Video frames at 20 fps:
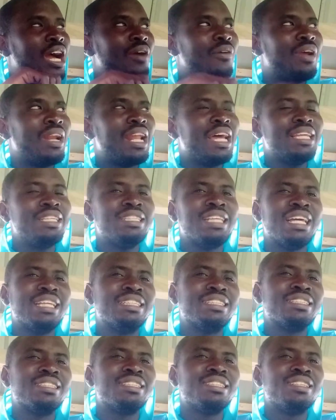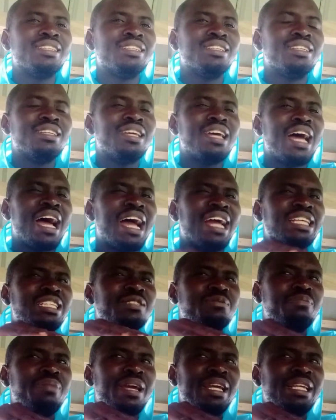I realized that I
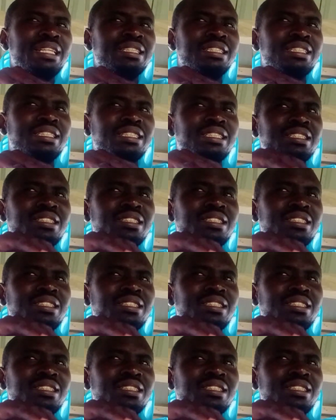spent